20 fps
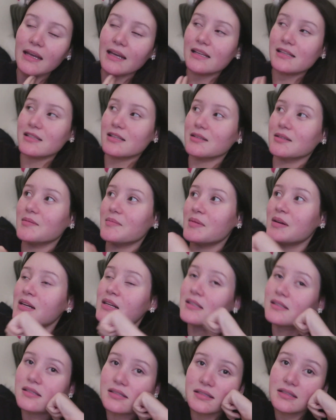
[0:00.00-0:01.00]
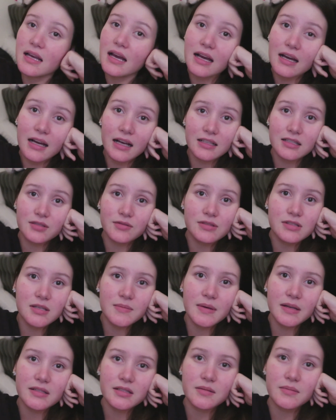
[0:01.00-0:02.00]
ate some snacks.
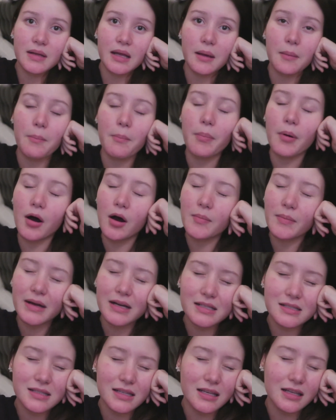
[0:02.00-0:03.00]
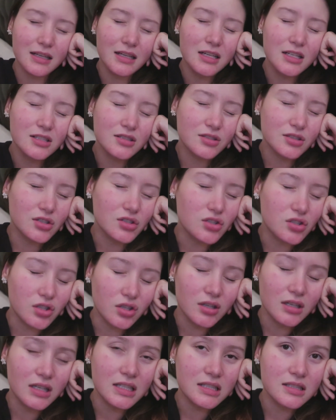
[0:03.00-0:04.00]
Quincy made some like bomb ass like
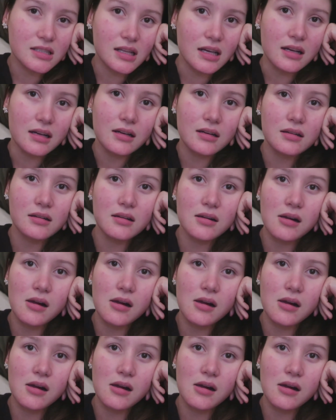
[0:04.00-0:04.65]
dessert. It's like,